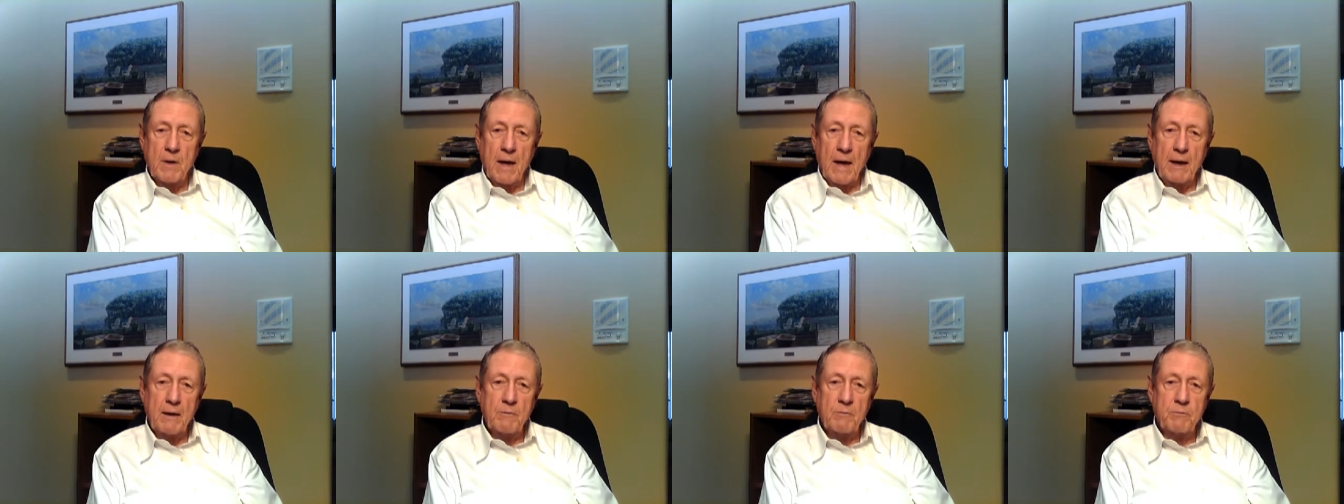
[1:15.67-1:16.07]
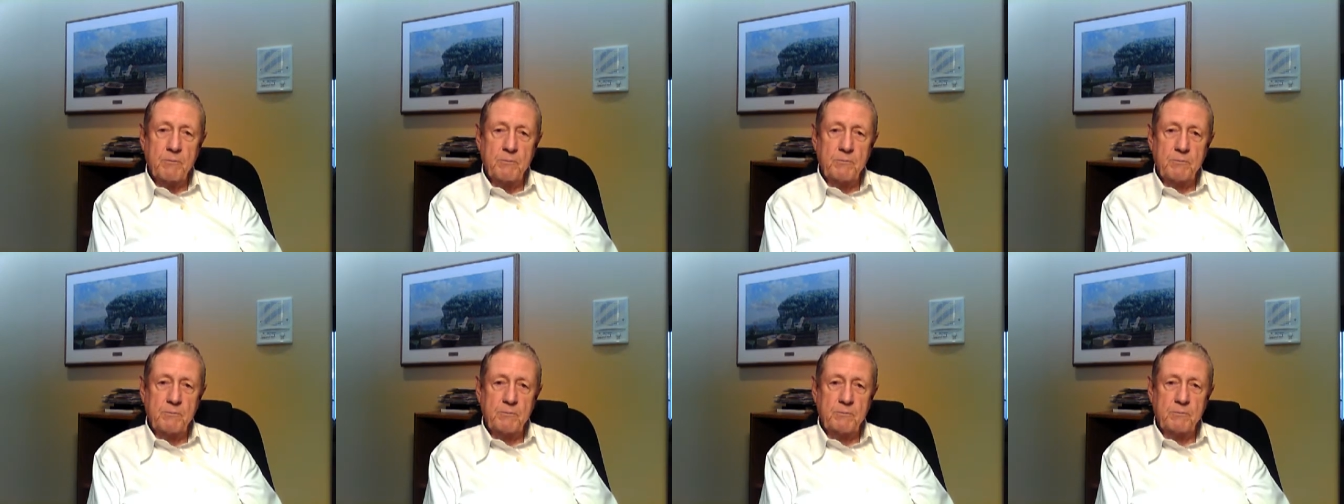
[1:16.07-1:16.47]
I
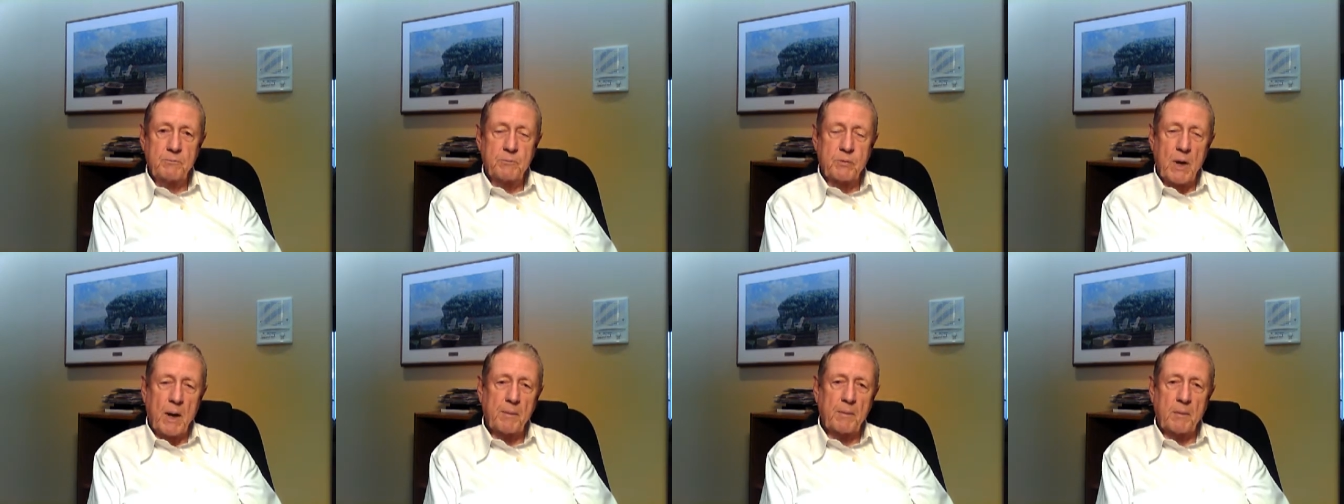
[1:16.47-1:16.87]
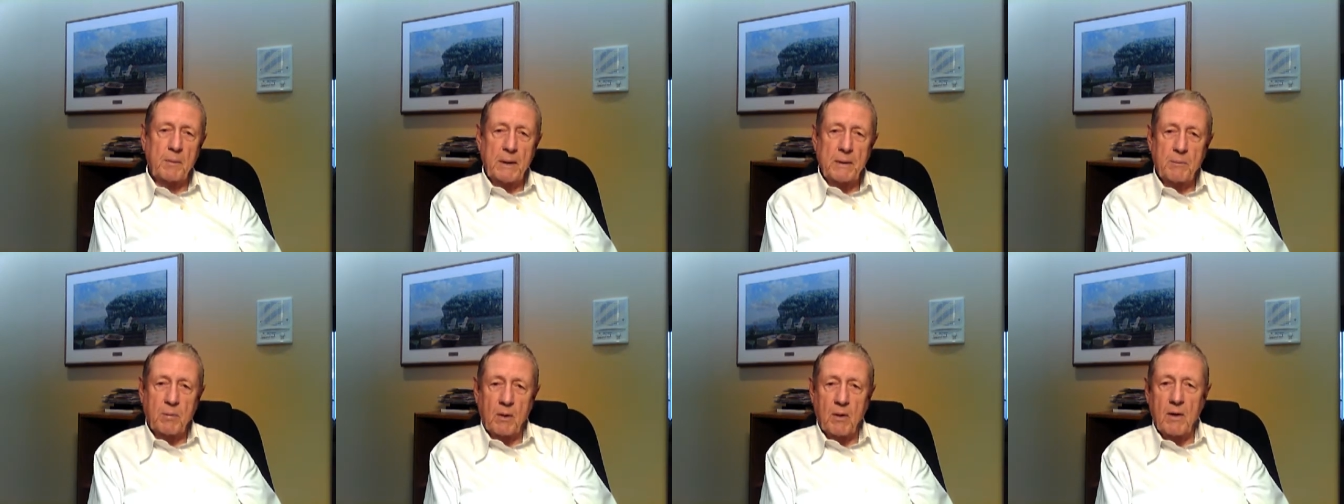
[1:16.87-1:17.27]

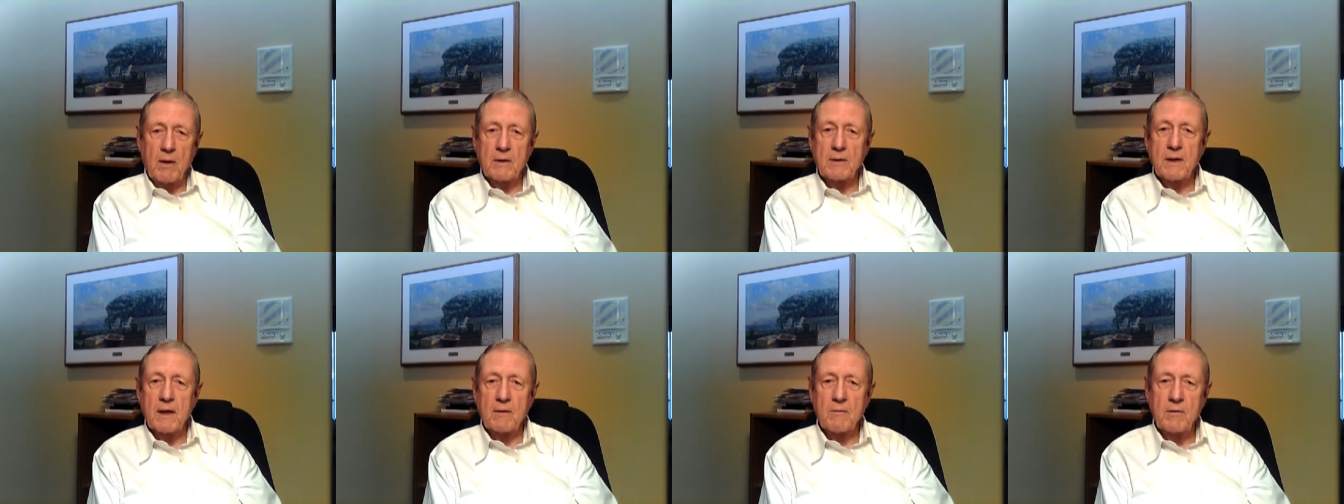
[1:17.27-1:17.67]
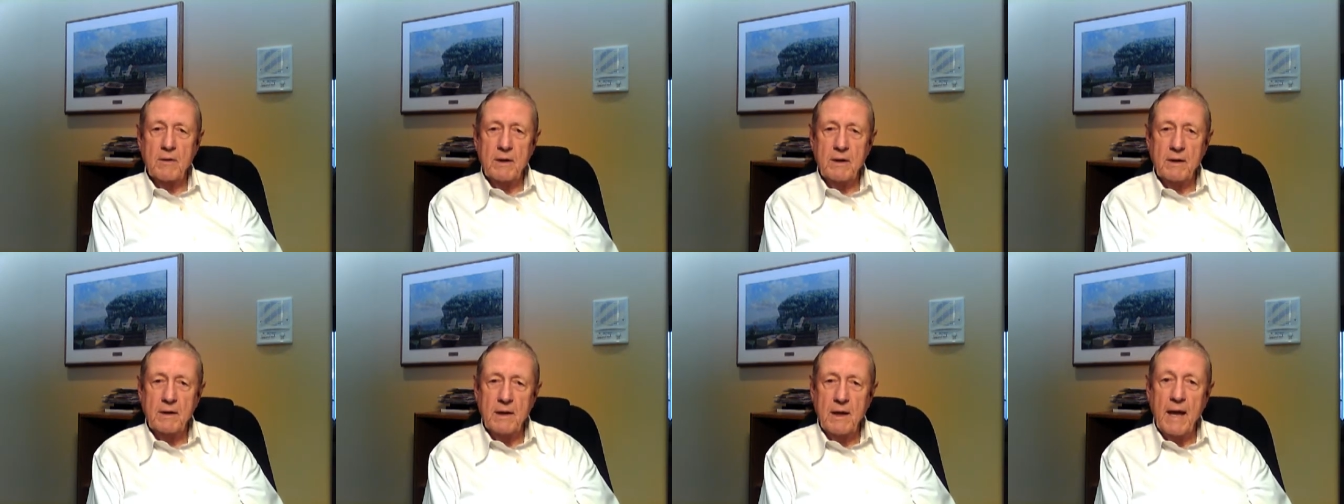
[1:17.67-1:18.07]
probably belong to
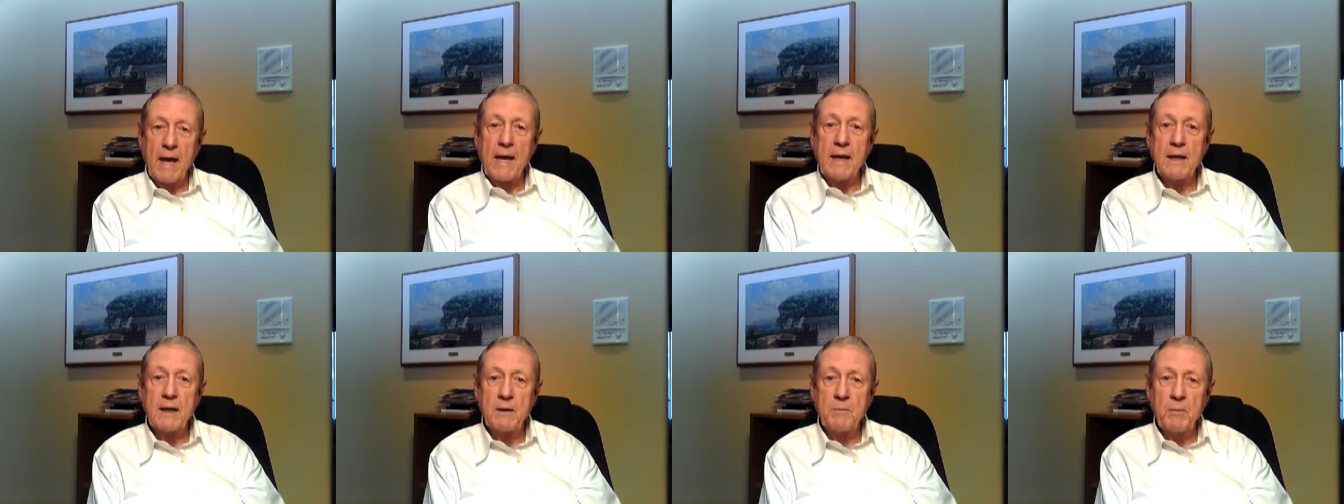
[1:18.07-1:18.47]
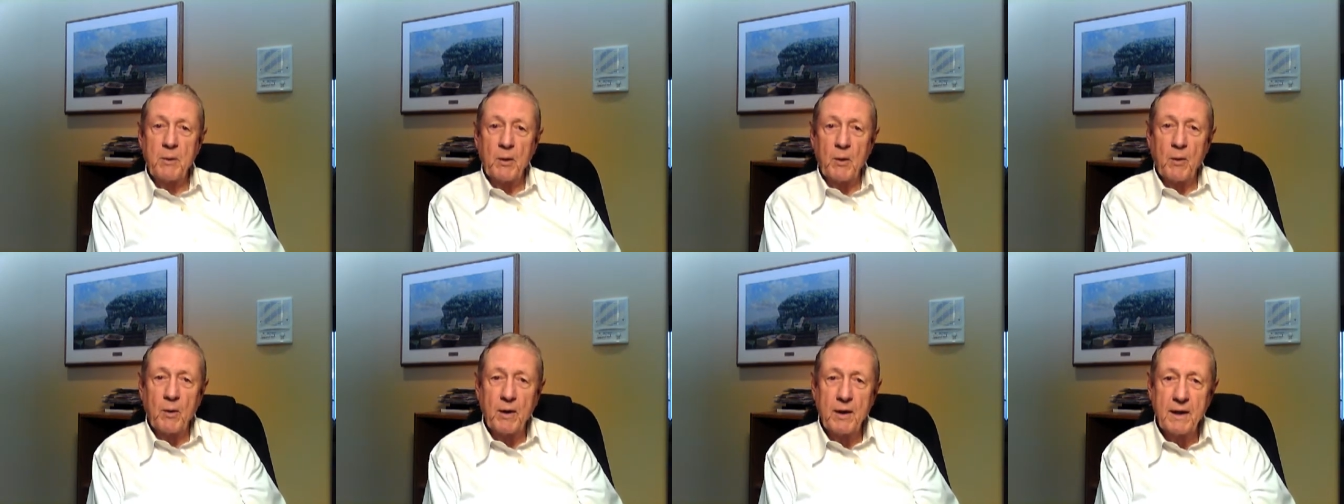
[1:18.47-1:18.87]
every hated
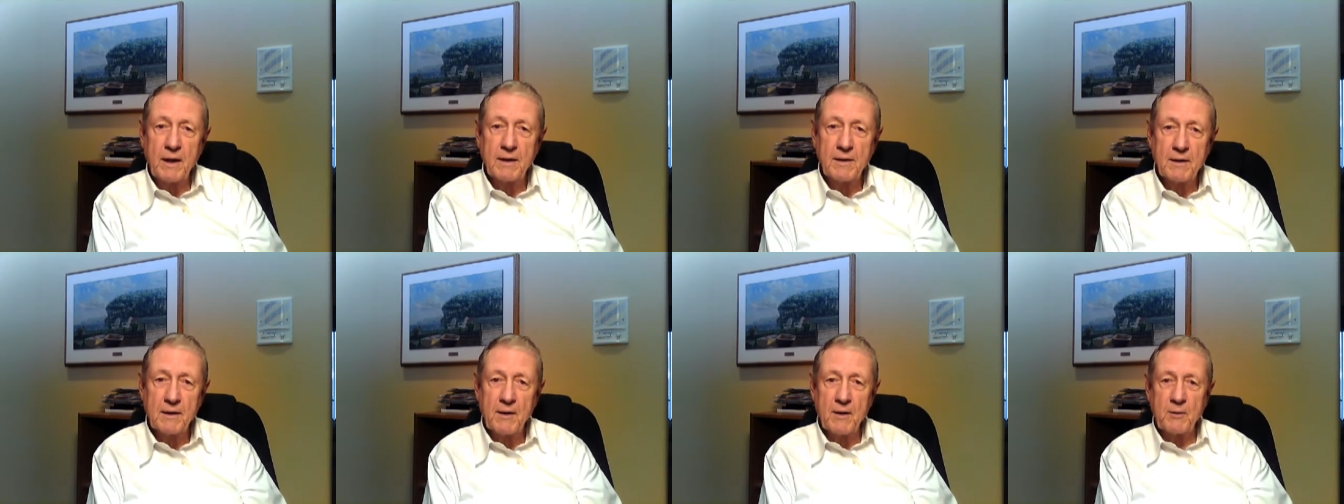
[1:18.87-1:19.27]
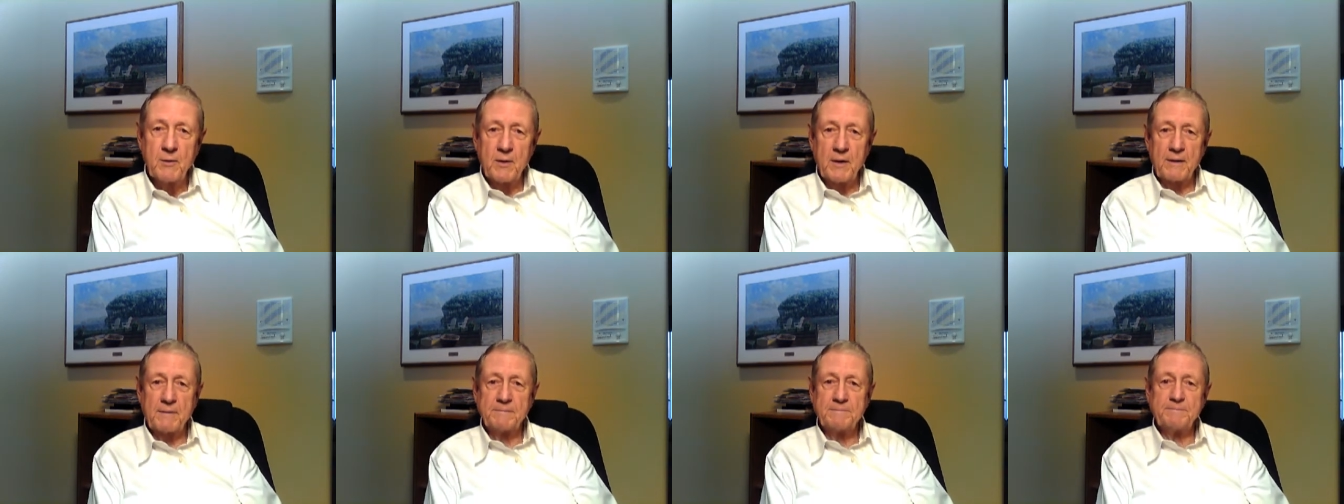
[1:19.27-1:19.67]
minority in the
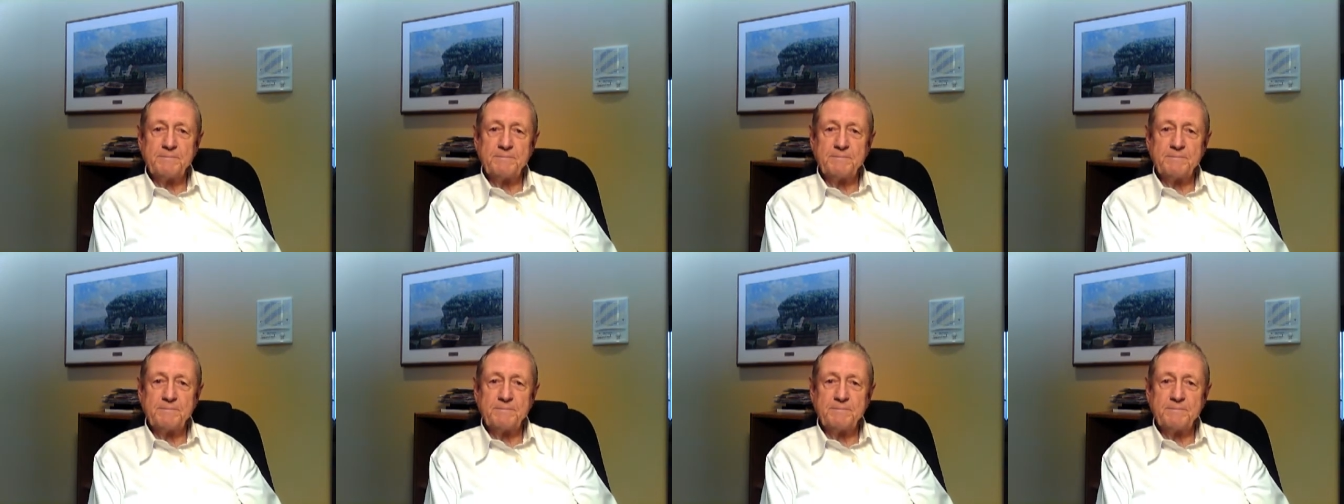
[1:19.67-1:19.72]
country.